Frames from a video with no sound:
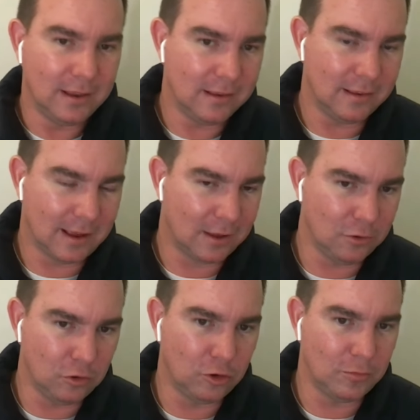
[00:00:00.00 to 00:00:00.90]

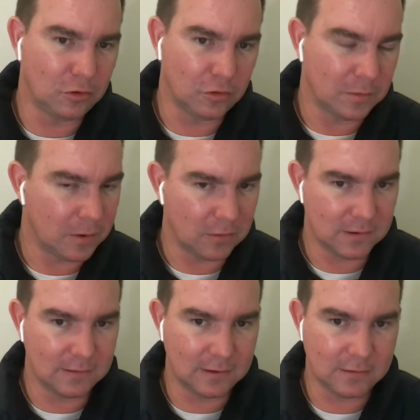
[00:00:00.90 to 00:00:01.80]
YouTube Shorts
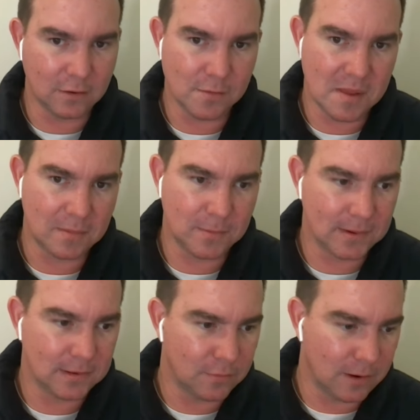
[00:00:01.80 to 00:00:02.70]
opposed to TikTok from that
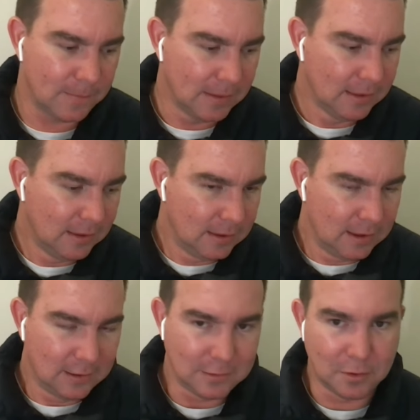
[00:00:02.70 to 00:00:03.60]
perspective, right?
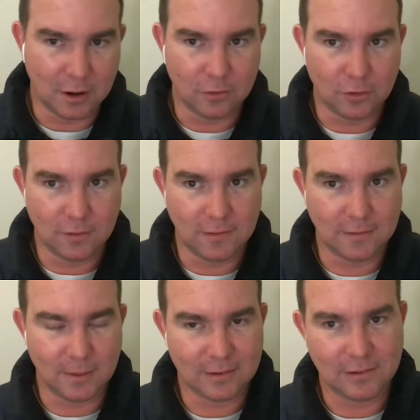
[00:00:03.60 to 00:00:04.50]
So what I'm going to do
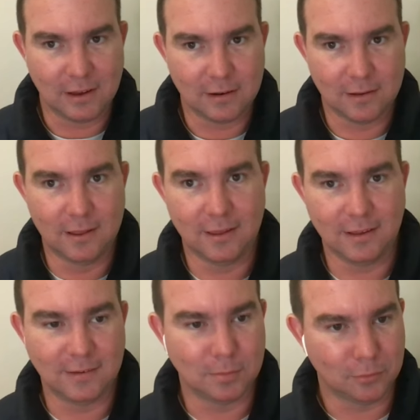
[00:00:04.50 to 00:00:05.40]
is I'm actually going to
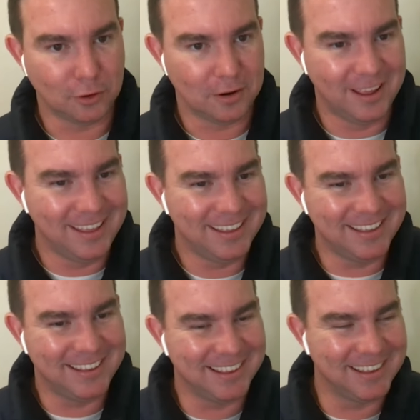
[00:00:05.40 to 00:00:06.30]
exploit
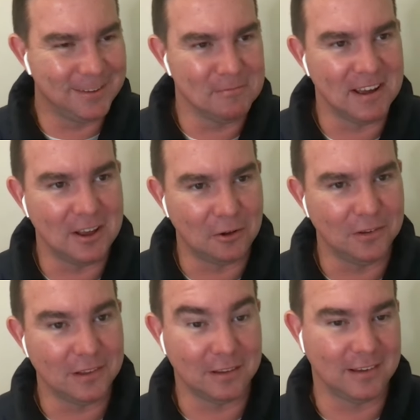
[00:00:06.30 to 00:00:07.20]
my
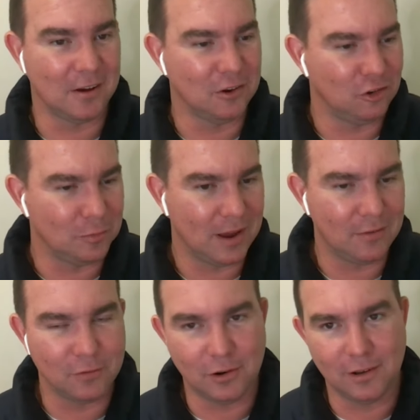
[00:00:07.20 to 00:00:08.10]
eldest that's going to
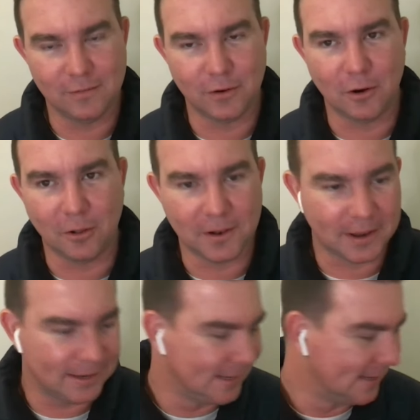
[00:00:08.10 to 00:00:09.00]
Japan for a holiday.